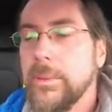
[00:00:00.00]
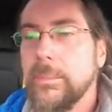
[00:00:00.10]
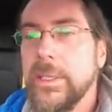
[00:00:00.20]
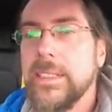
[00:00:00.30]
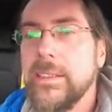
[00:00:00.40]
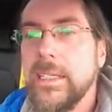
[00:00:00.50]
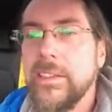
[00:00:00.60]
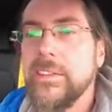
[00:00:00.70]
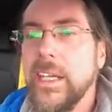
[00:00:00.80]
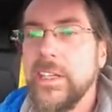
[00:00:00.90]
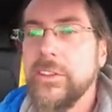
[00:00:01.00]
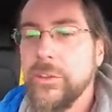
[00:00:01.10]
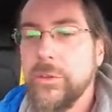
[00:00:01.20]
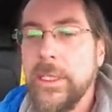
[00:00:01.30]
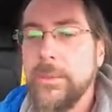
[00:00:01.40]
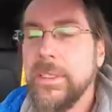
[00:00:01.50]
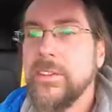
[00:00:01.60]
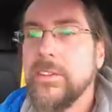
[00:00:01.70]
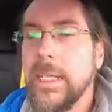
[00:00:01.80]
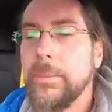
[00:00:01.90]
But it's extremely
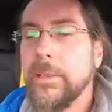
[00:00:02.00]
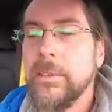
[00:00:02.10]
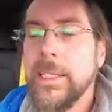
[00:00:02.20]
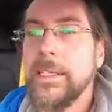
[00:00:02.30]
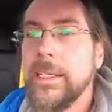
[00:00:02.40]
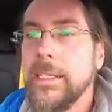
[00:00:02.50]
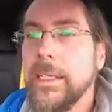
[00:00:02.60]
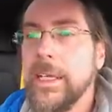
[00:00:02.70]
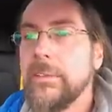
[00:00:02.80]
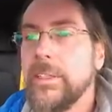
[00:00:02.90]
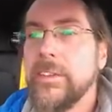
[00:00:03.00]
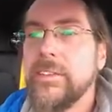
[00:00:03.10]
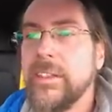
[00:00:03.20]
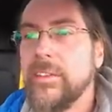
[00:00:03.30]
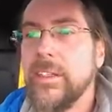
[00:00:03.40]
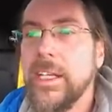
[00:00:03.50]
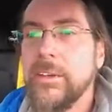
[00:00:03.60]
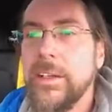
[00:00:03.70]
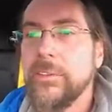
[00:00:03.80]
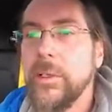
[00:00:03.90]
stable. Look at that, at 160. I
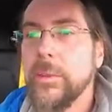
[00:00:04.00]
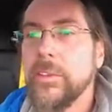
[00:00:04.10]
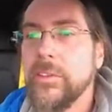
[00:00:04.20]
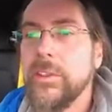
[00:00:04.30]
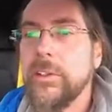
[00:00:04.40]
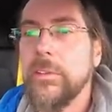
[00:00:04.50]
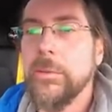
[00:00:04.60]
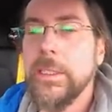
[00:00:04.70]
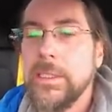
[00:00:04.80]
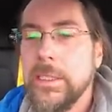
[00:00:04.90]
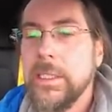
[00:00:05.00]
don't have to hold the steering wheel.